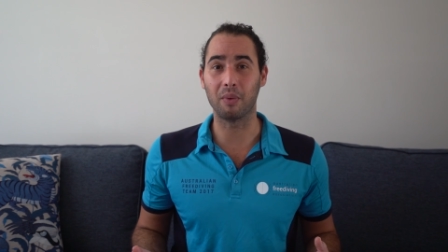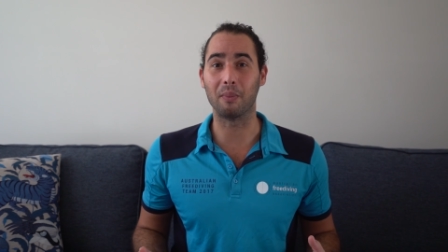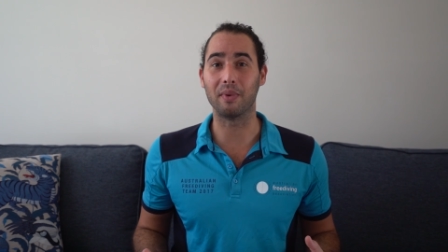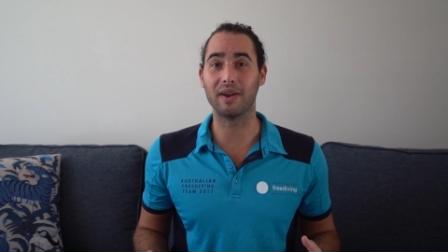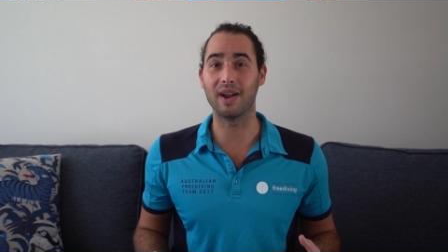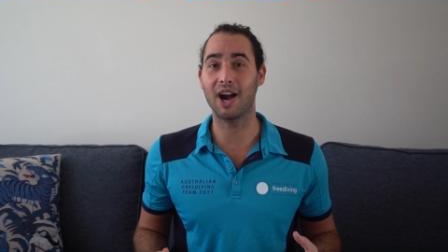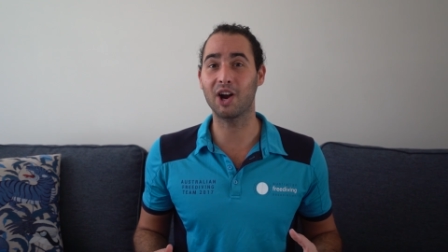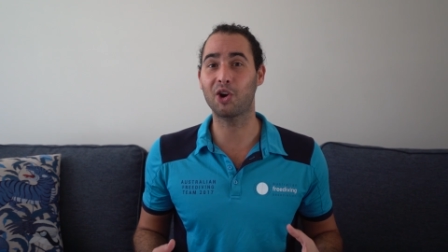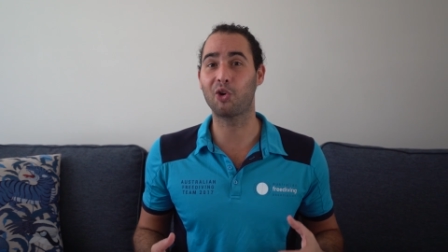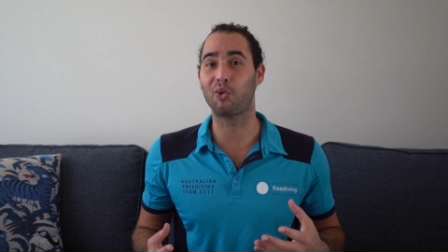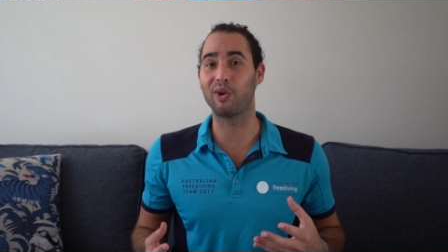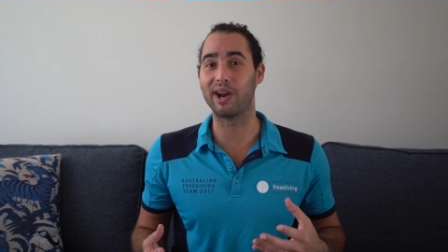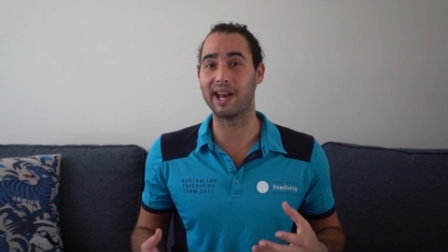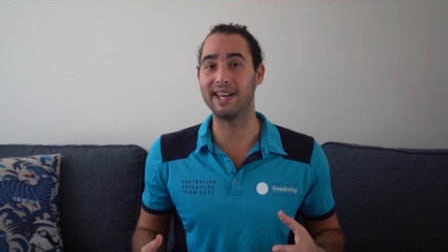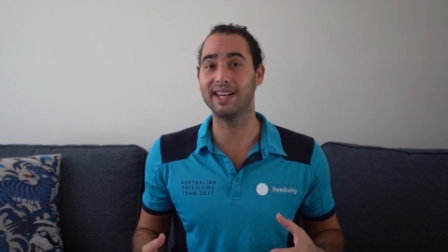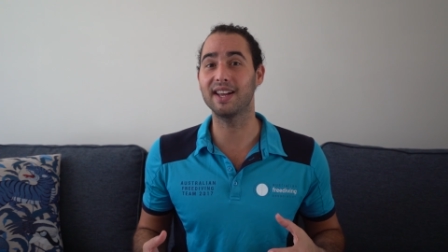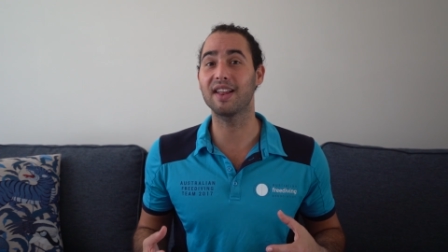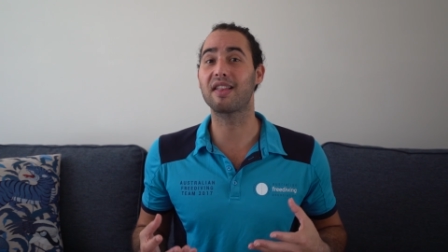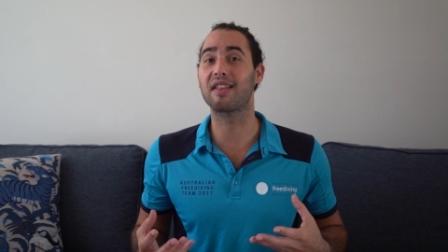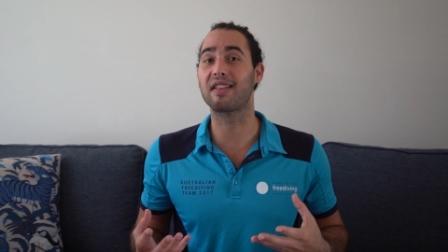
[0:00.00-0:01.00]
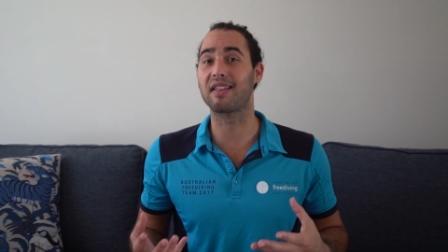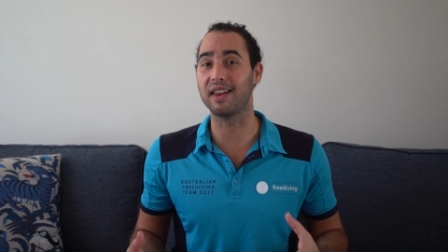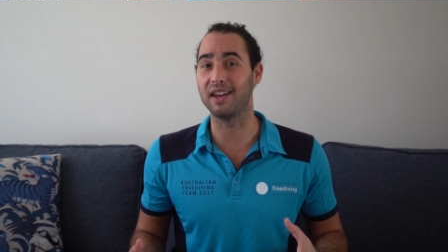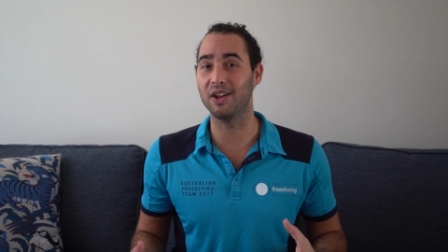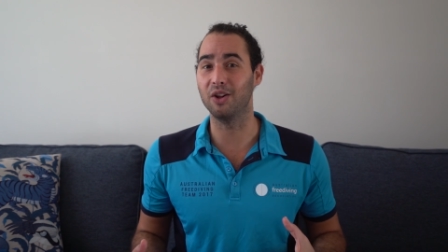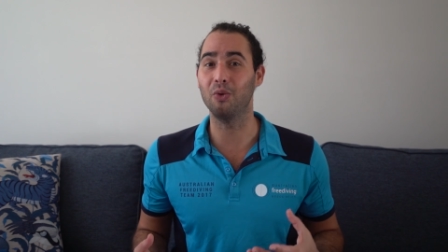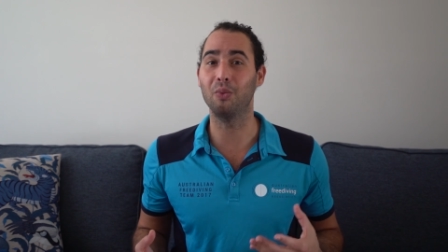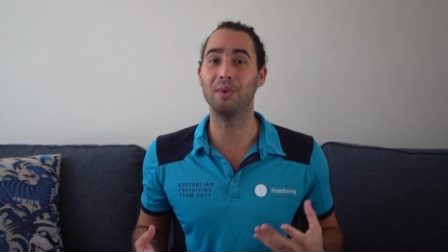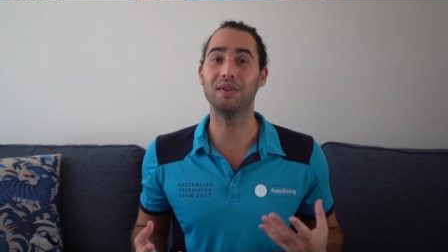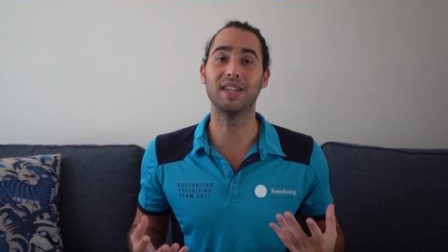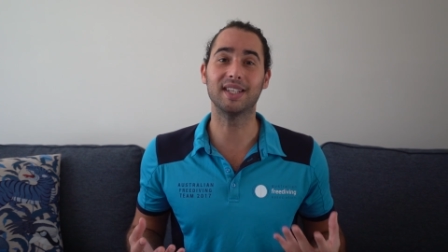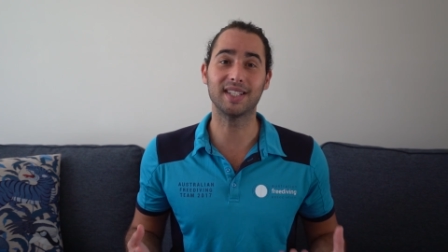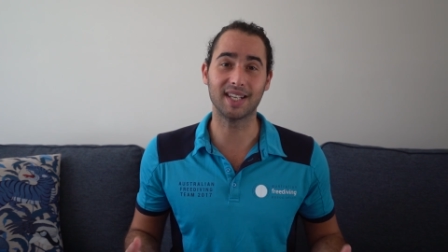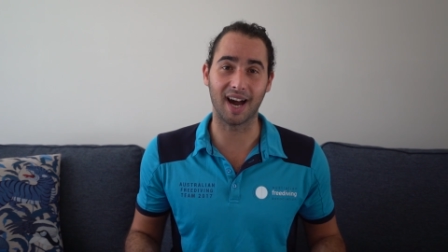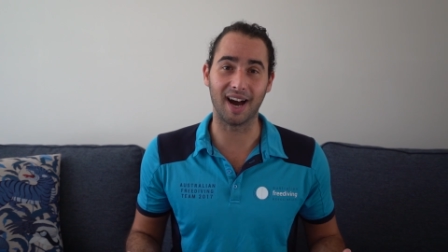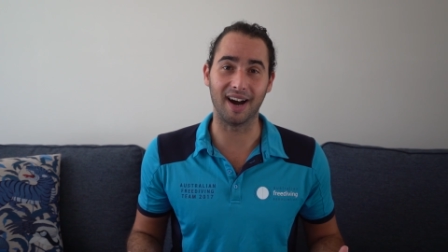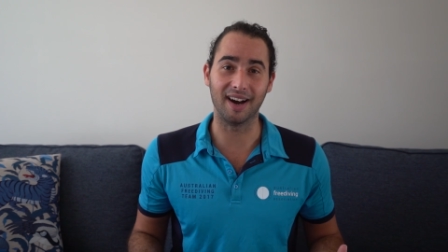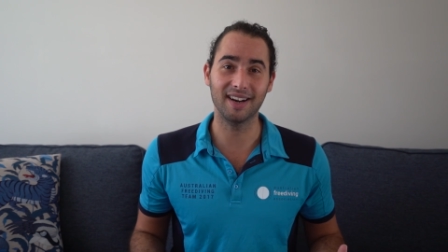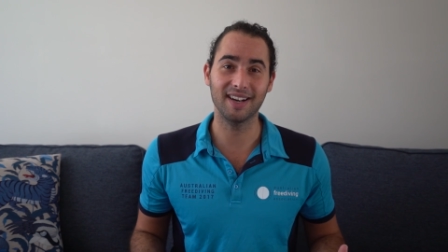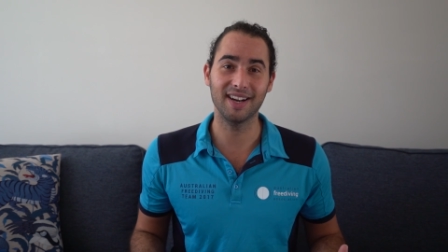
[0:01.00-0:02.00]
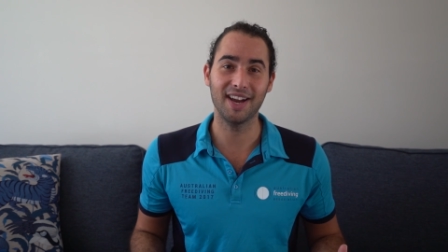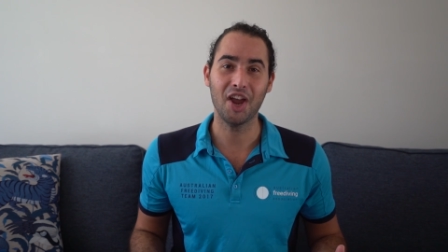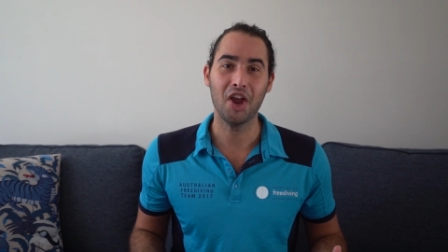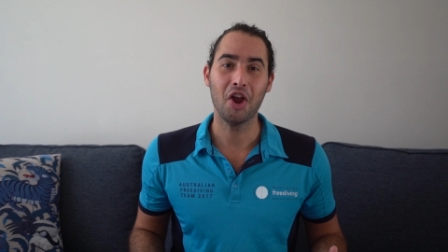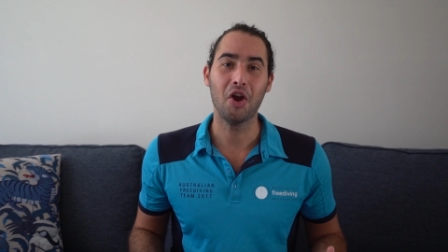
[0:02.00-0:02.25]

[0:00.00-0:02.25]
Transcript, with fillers: when we are creating a seal with the tongue,